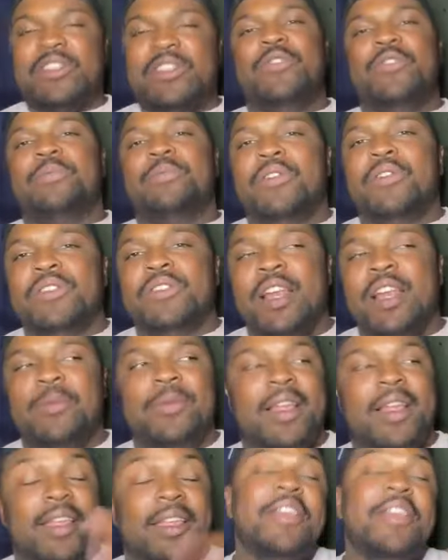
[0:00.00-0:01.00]
saw you post that,
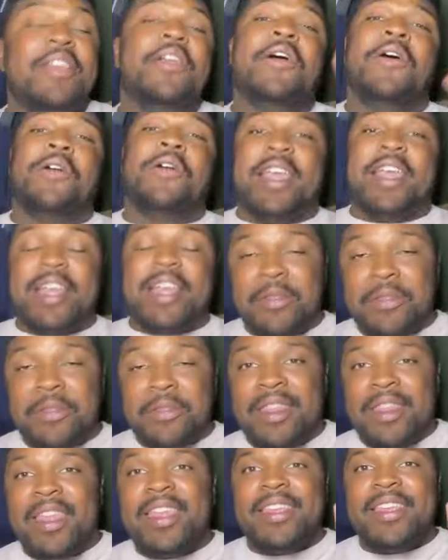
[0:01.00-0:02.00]
I'm like, okay, now
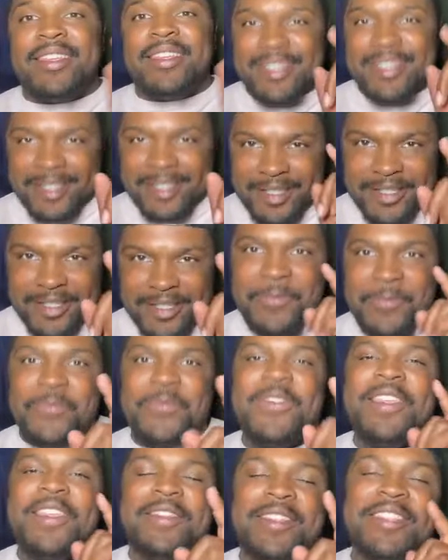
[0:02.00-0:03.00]
this
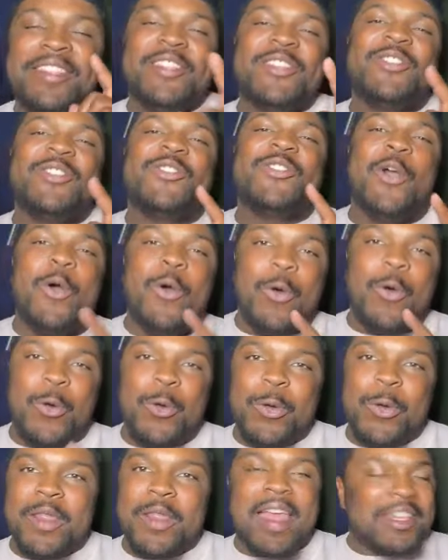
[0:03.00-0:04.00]
this is
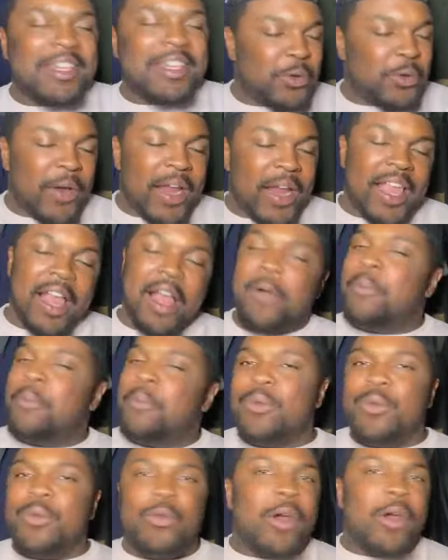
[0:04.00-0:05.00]
gold. That's great,
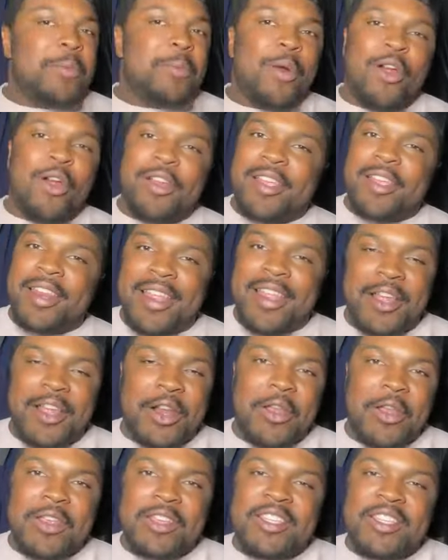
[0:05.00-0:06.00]
um, great marketing and
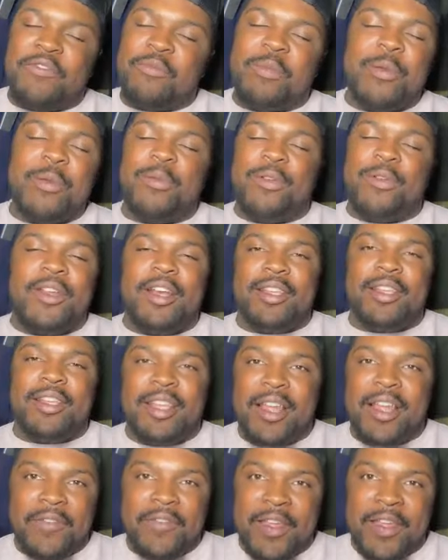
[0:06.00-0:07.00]
all that stuff, and people are gonna
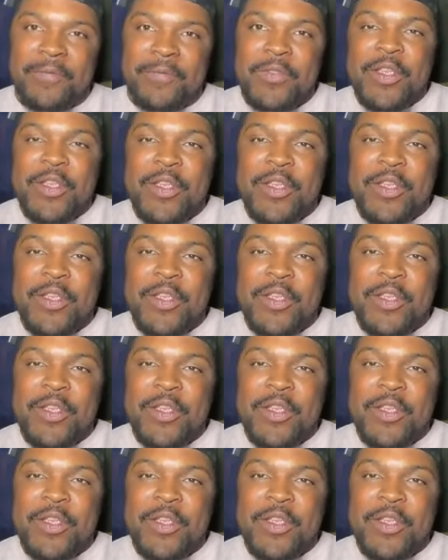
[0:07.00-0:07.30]
love it.